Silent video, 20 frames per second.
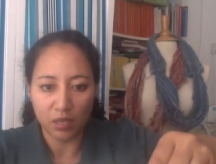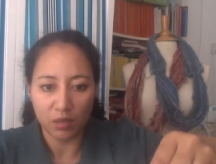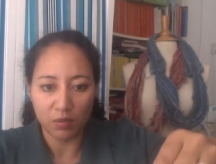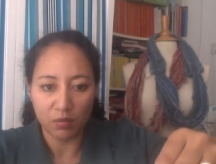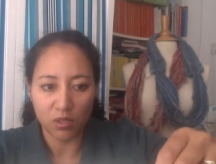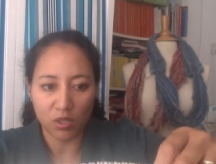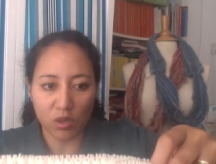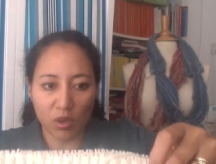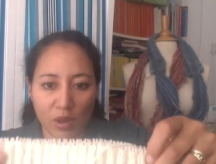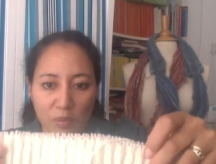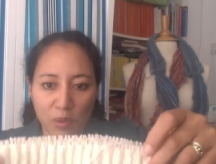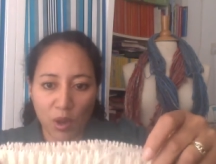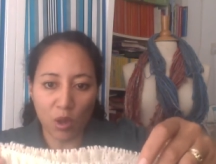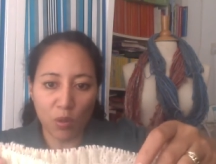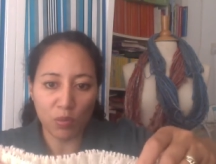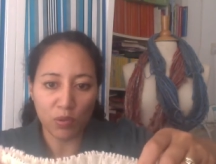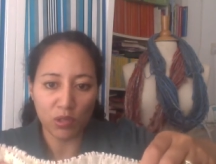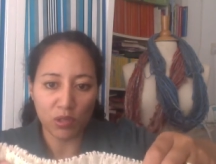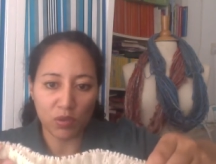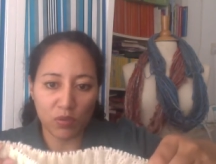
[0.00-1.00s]
So I'm
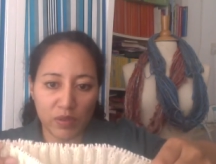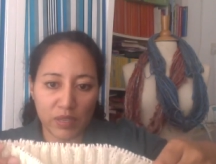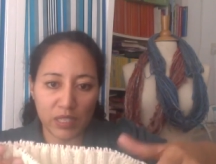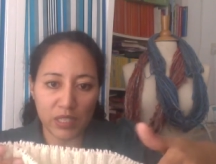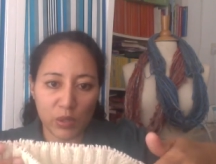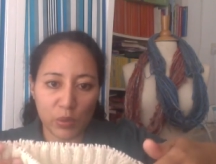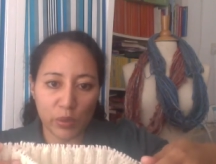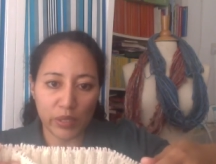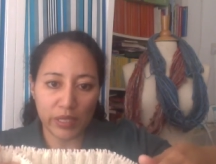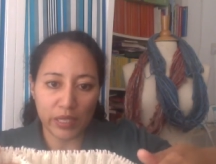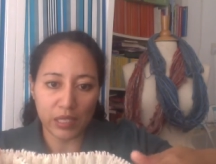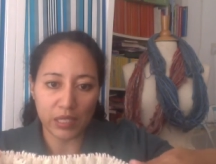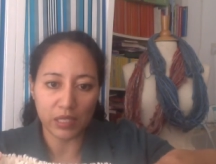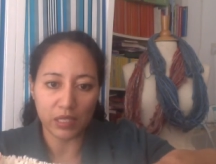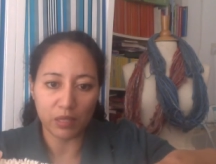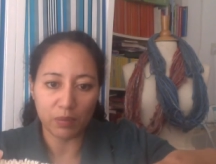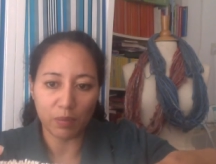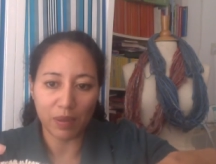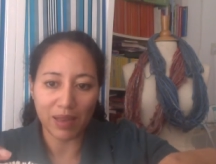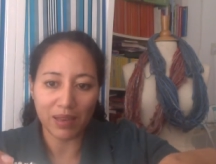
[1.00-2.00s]
almost finished with it.
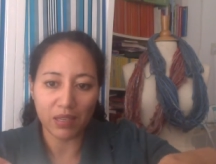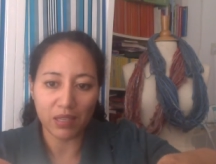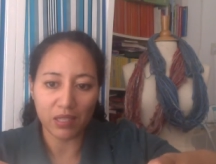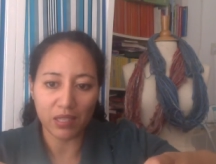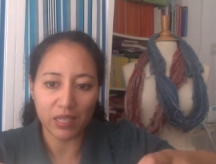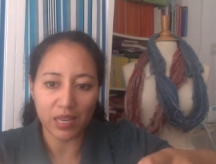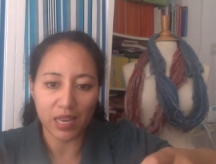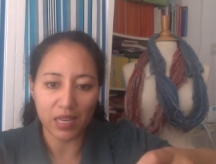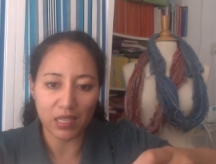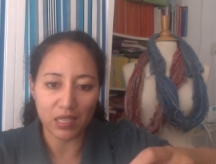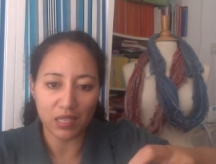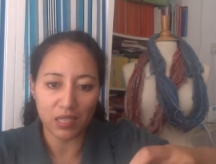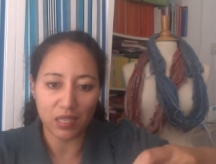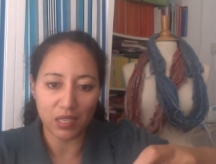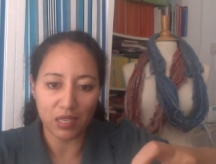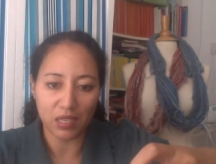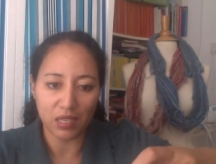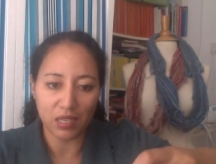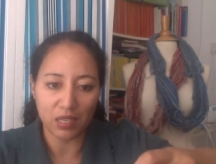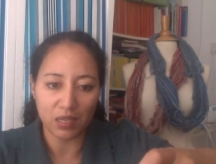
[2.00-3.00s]
The pattern says
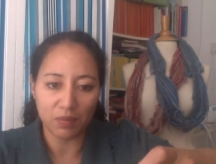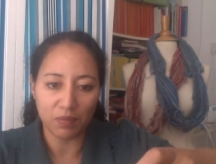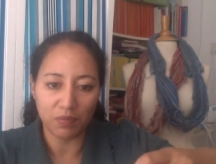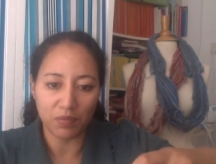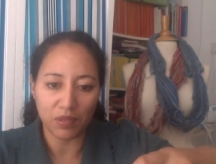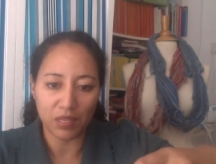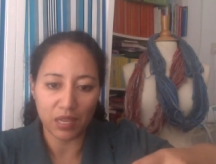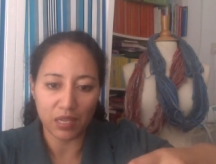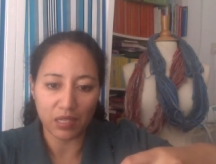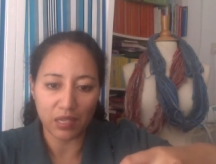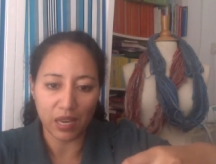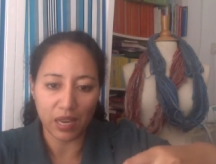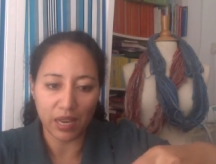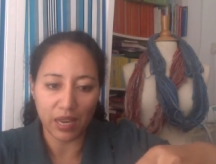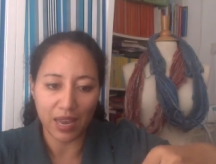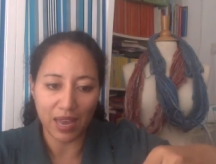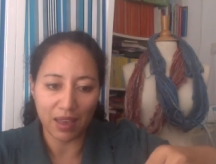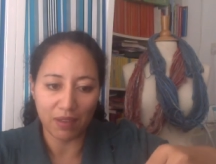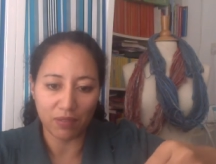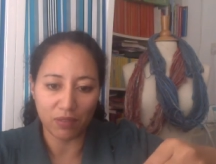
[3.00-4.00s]
that I
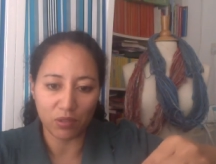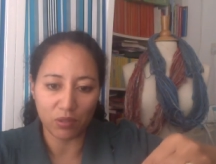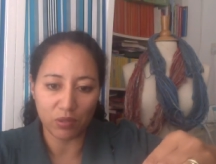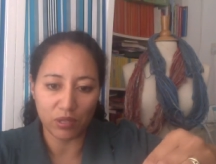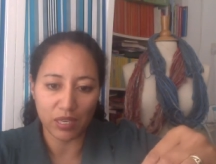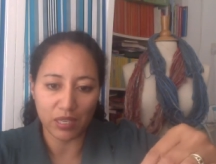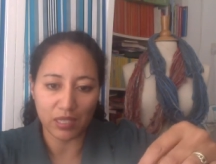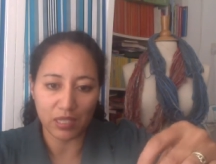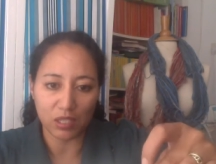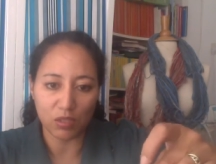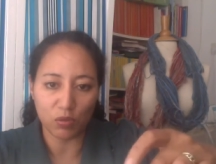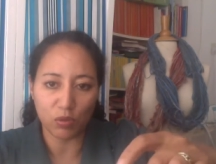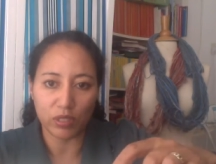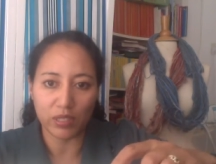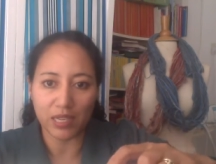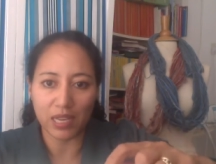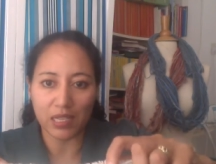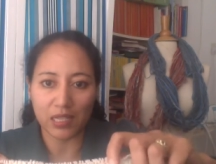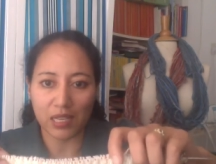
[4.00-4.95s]
have to knit this for 10